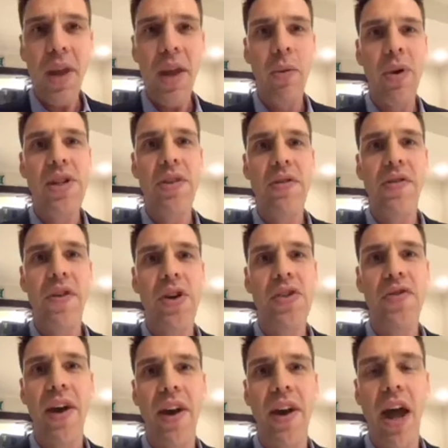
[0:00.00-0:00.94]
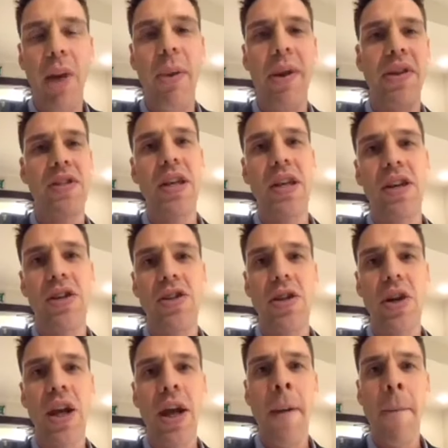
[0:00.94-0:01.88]
when she first found out about this
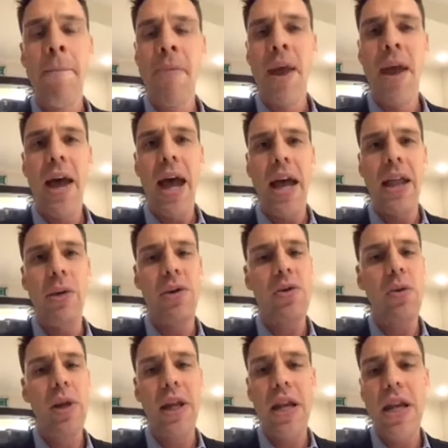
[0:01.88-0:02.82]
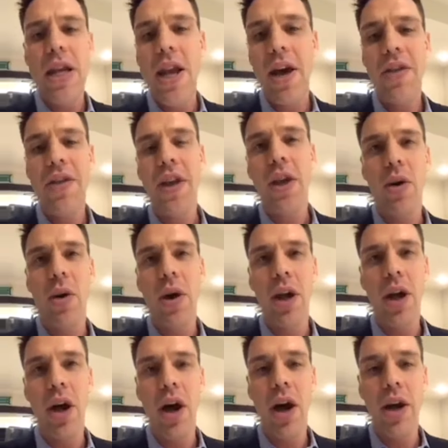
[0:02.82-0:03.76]
industry, and there was really nothing
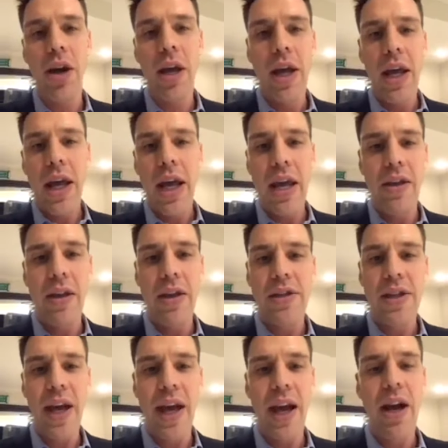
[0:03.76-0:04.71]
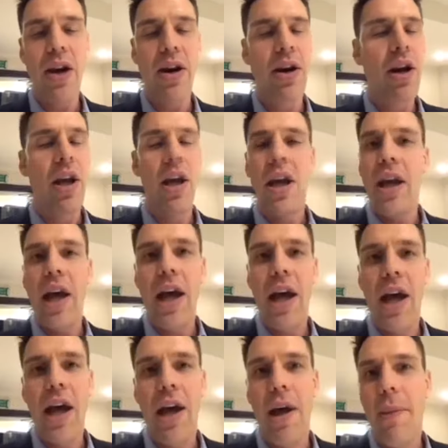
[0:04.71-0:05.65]
going on in the entire,
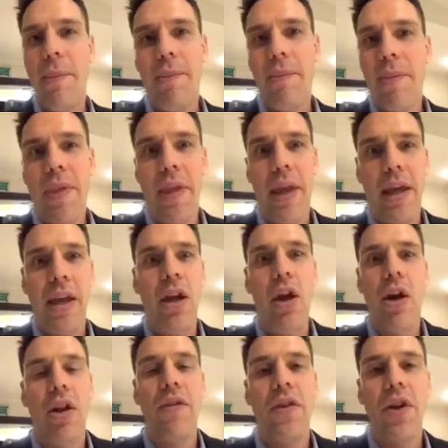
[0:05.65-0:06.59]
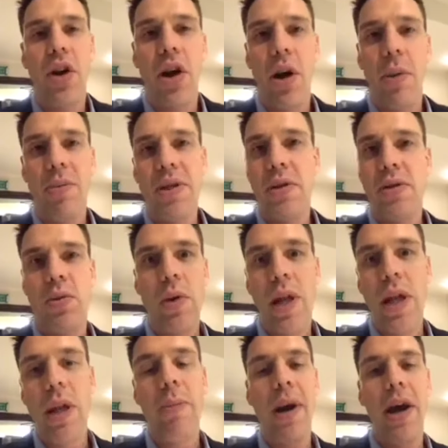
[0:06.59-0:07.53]
like in all of Europe. She's
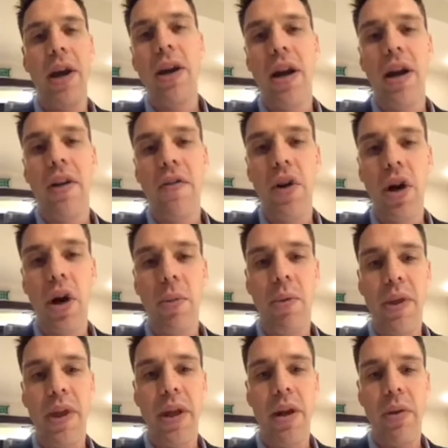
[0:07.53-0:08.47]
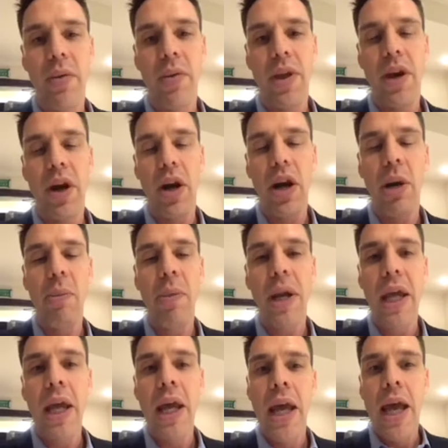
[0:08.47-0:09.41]
really the pioneer of Europe within our
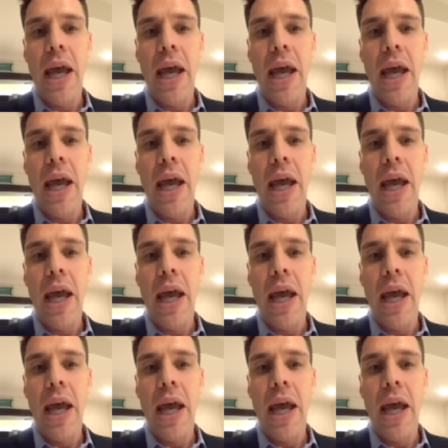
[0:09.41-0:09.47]
company,